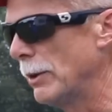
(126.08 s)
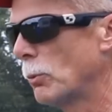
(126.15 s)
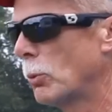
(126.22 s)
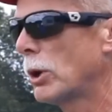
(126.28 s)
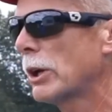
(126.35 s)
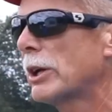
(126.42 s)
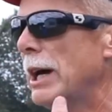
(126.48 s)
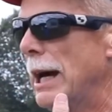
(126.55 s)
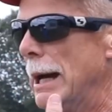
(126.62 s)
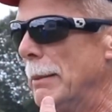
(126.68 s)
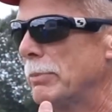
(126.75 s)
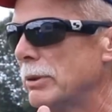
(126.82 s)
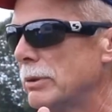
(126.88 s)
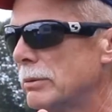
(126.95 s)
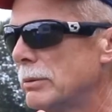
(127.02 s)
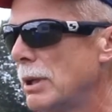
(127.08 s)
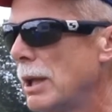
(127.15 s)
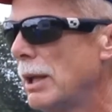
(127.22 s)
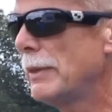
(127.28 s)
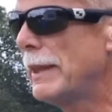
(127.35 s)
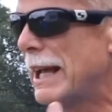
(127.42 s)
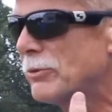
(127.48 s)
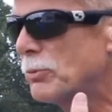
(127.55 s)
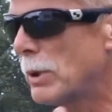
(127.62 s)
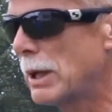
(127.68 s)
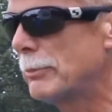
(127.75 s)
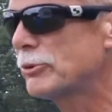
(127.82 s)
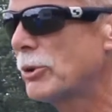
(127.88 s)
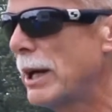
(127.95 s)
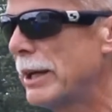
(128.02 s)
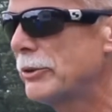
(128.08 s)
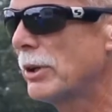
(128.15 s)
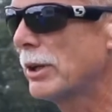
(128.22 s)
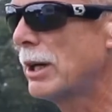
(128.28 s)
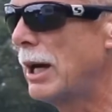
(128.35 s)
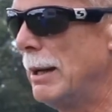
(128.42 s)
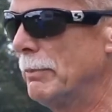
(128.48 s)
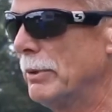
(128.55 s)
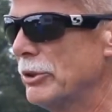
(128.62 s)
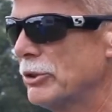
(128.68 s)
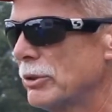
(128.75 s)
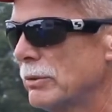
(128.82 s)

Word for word: right. then work up. Right. That's what I'm trying to accomplish.